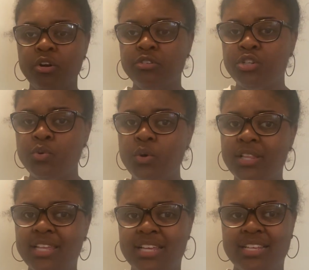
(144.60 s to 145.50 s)
or 2
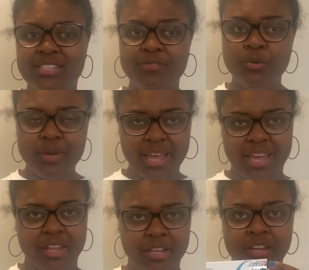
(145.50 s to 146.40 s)
of these if you
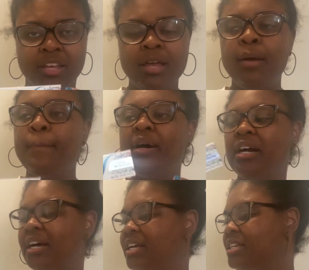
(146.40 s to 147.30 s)
can,
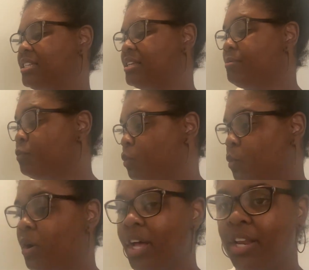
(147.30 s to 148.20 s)
because
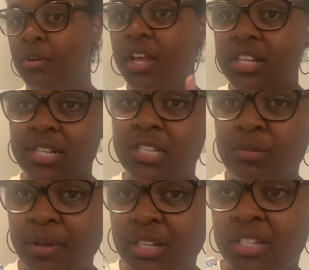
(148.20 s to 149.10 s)
one, it's
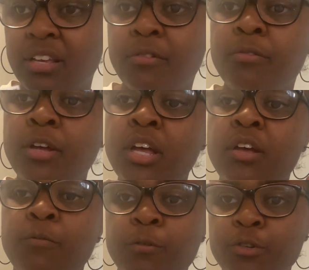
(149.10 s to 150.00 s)
expensive.
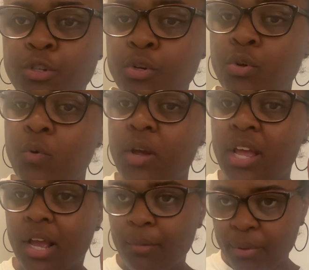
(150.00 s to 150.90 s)
For 2,
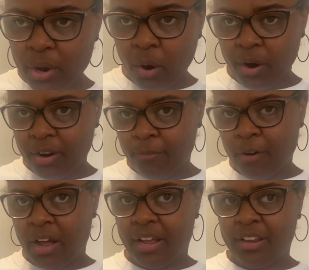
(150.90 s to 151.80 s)
it could be hard to
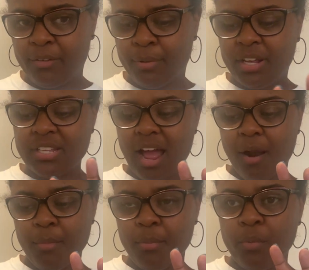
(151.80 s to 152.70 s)
find, because I
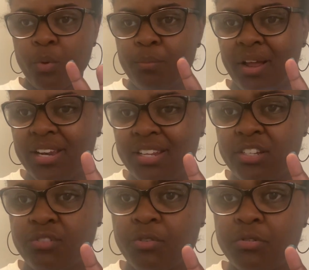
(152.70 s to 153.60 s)
remember when my
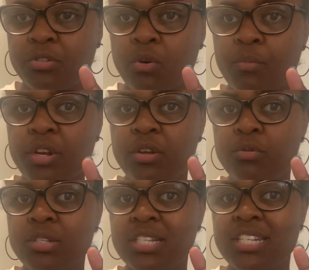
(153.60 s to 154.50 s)
dentist first told me to
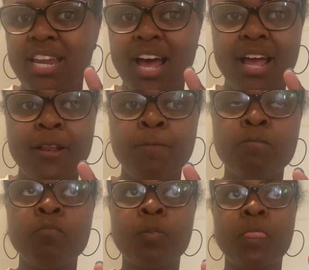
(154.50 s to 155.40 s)
use Sensodyne,
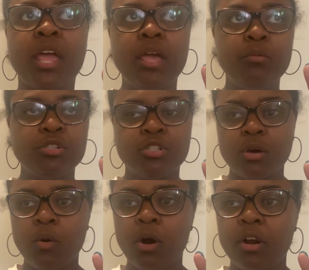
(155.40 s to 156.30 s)
it was
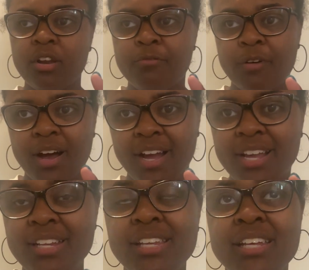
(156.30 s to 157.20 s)
so hard to
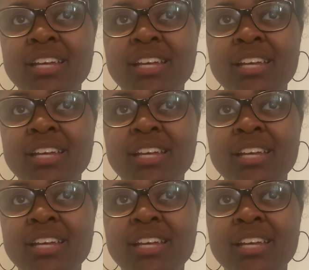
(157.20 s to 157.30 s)
find.